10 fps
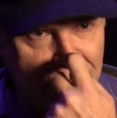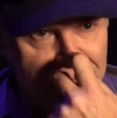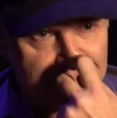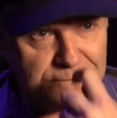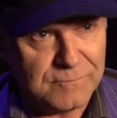
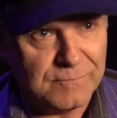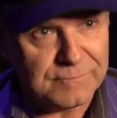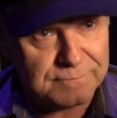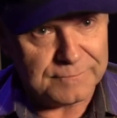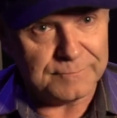of
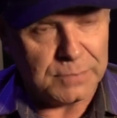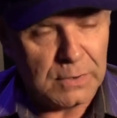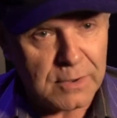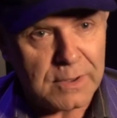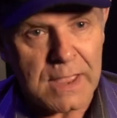
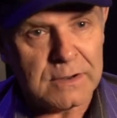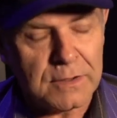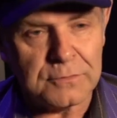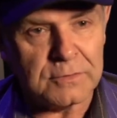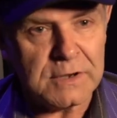Blur, and I
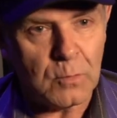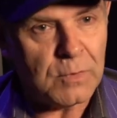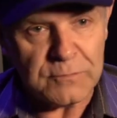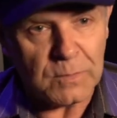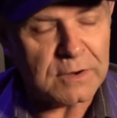thought,
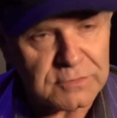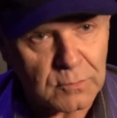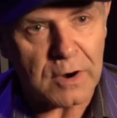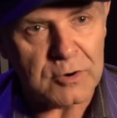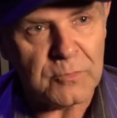if we're going to
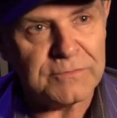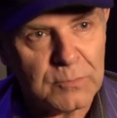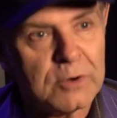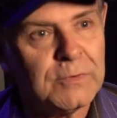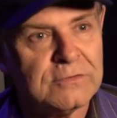do a horror movie,
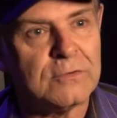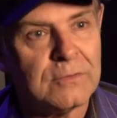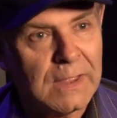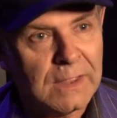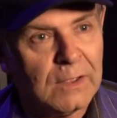what do we do?